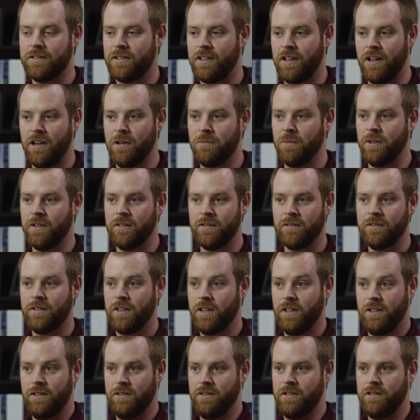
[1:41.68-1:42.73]
come in
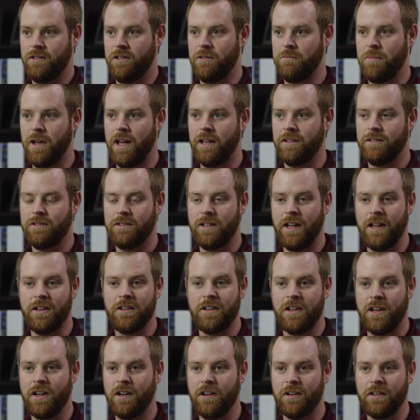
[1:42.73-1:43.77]
just the past
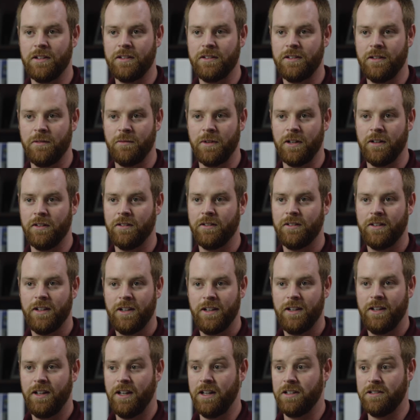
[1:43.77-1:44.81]
10 years. I mean,
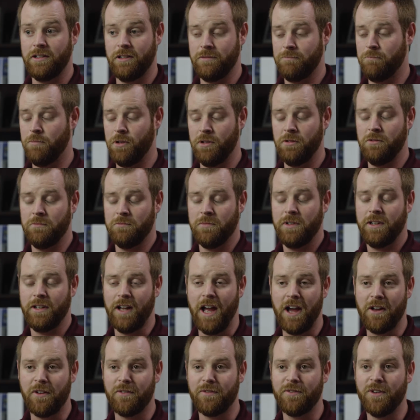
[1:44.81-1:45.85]
it's just boomed
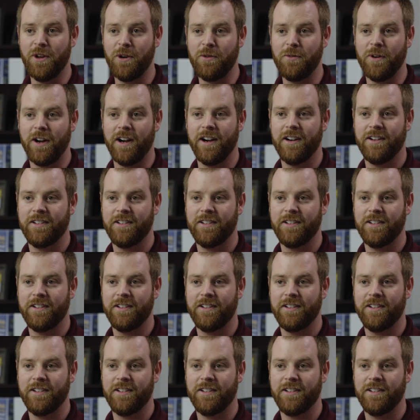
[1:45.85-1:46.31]
out of nowhere.